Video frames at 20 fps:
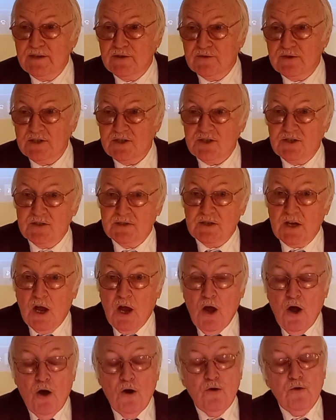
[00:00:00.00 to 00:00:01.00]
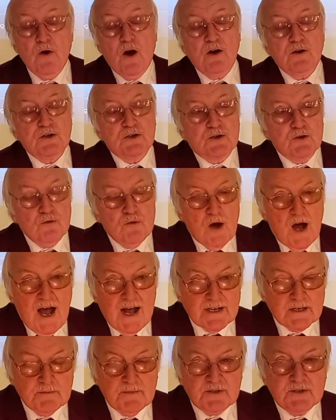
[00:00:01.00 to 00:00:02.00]
Christians who are so
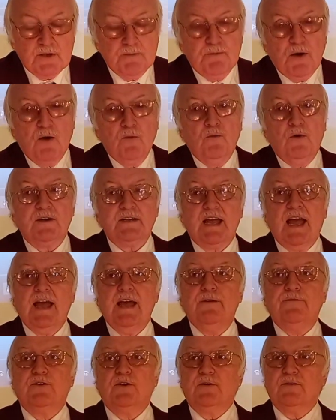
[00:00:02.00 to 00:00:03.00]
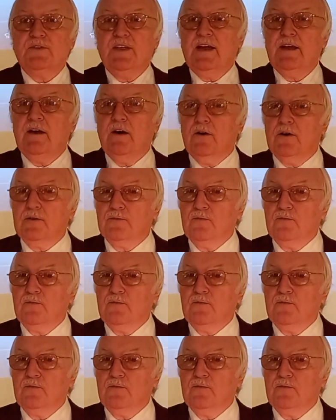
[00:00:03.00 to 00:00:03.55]
adamant about whatever they are